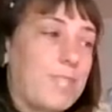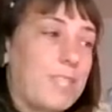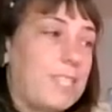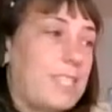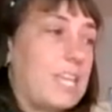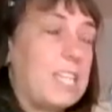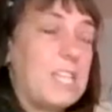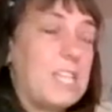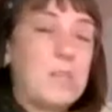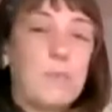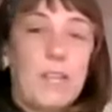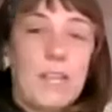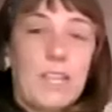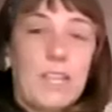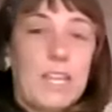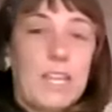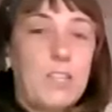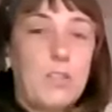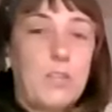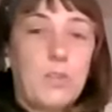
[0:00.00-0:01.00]
taking
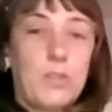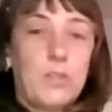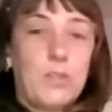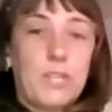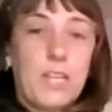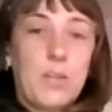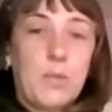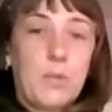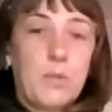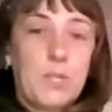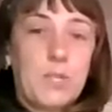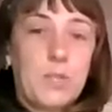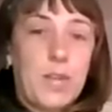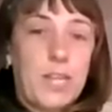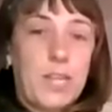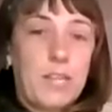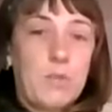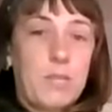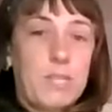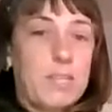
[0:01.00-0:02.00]
medications or getting
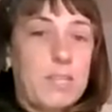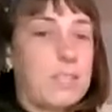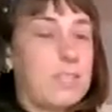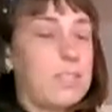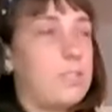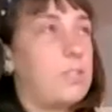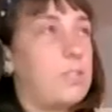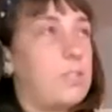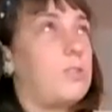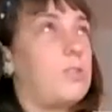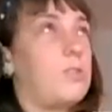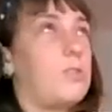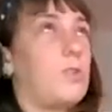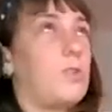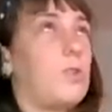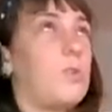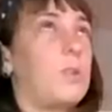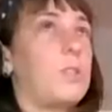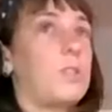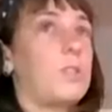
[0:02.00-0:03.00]
restrained, because it's just
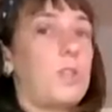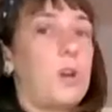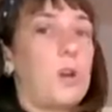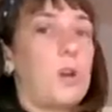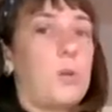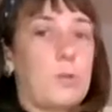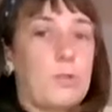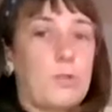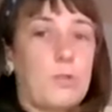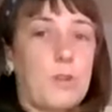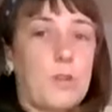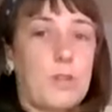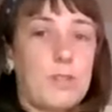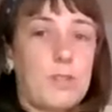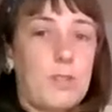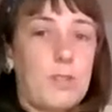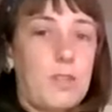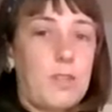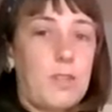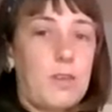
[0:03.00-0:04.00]
so much lower stress
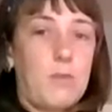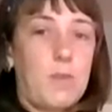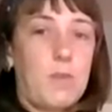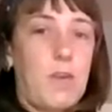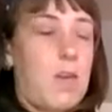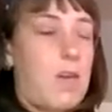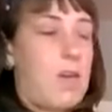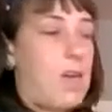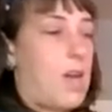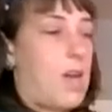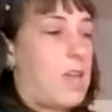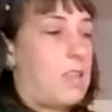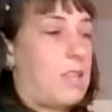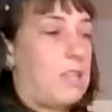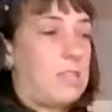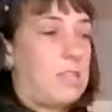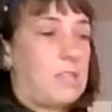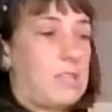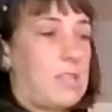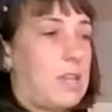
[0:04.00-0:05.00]
on them, and they
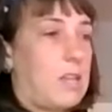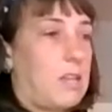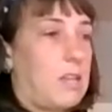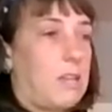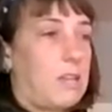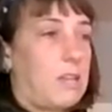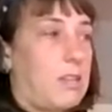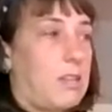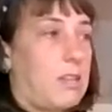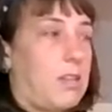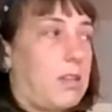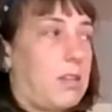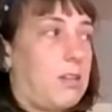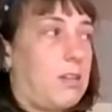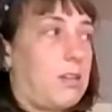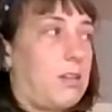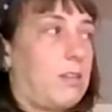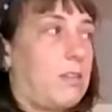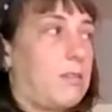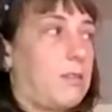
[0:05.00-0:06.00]
just
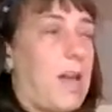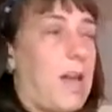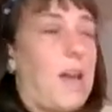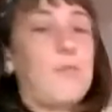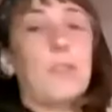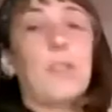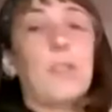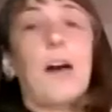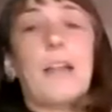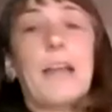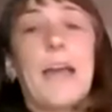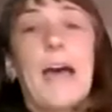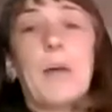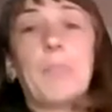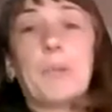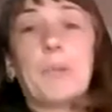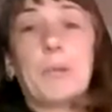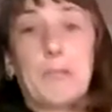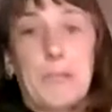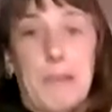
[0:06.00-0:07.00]
have a lot
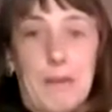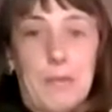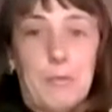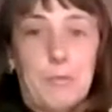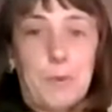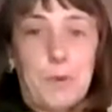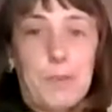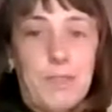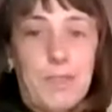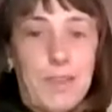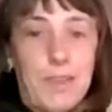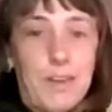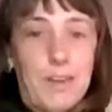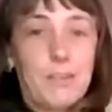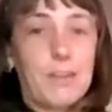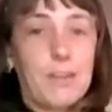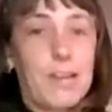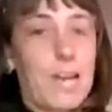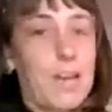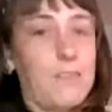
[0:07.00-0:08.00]
happier life when they are
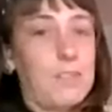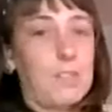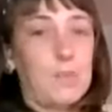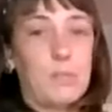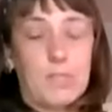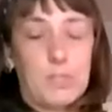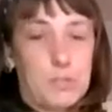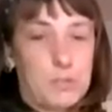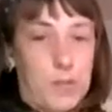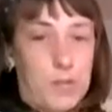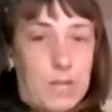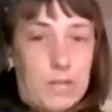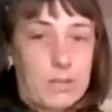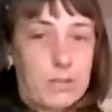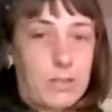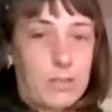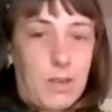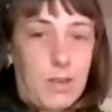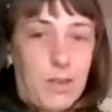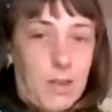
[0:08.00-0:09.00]
not having to be
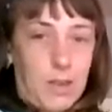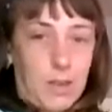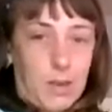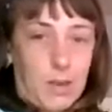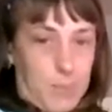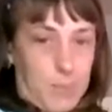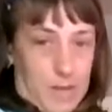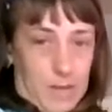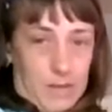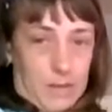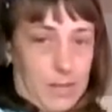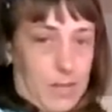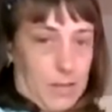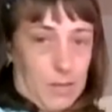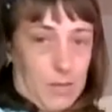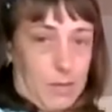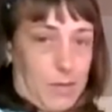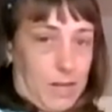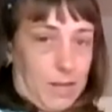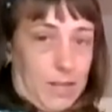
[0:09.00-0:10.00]
stressed by
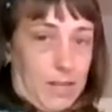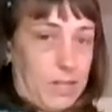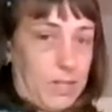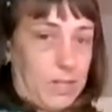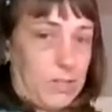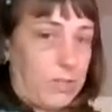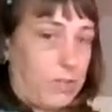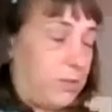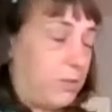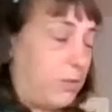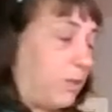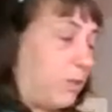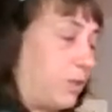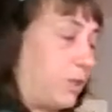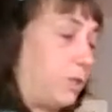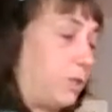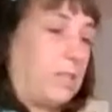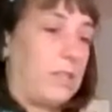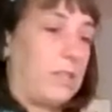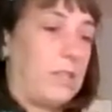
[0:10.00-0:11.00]
taking medications or
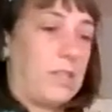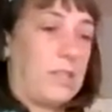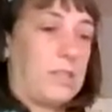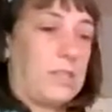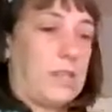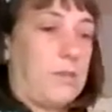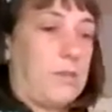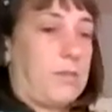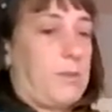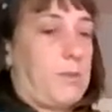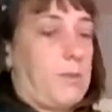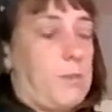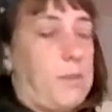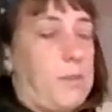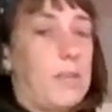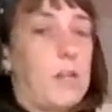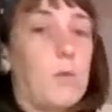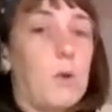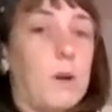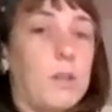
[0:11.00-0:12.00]
doing things that maybe
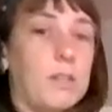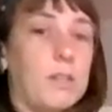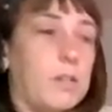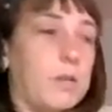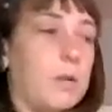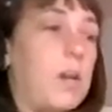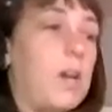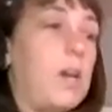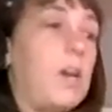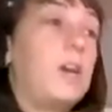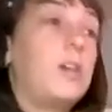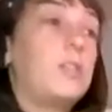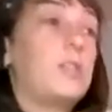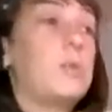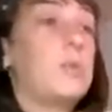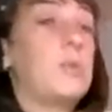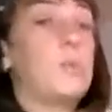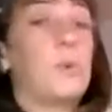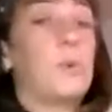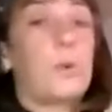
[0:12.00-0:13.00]
they don't want to do. So
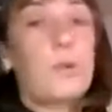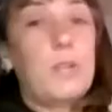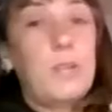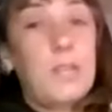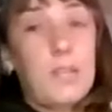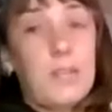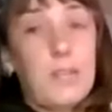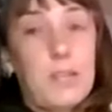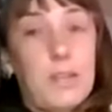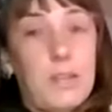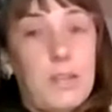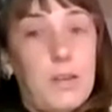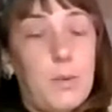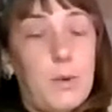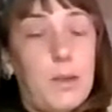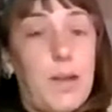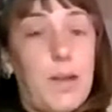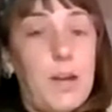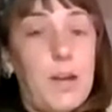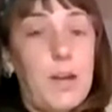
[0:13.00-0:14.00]
with Maureen,
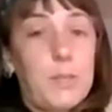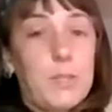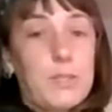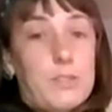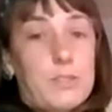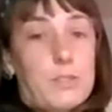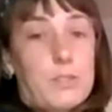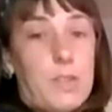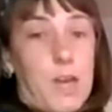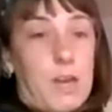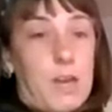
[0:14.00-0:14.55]
what I always